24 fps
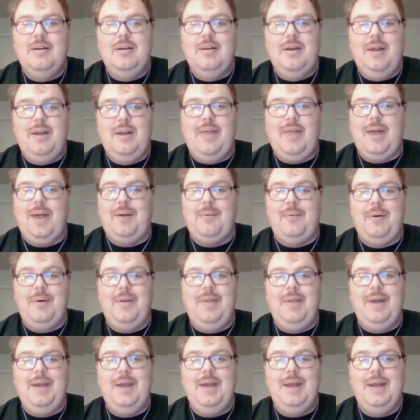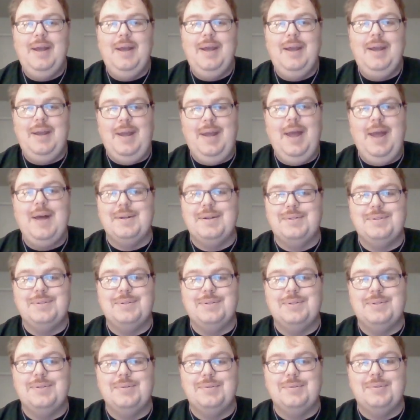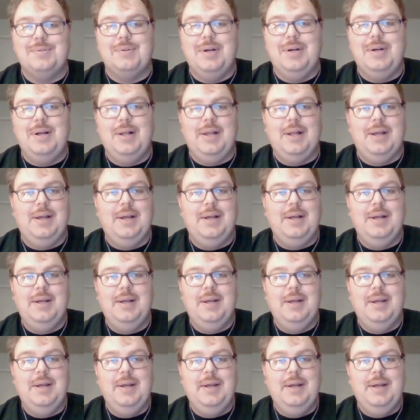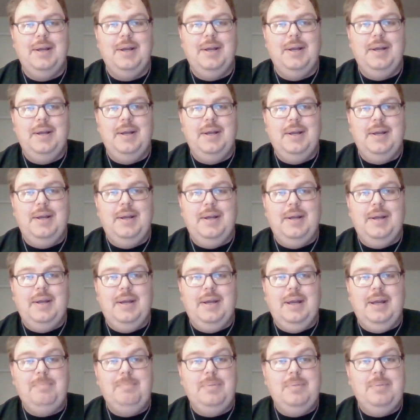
You're like, really? Yes, really. Yep.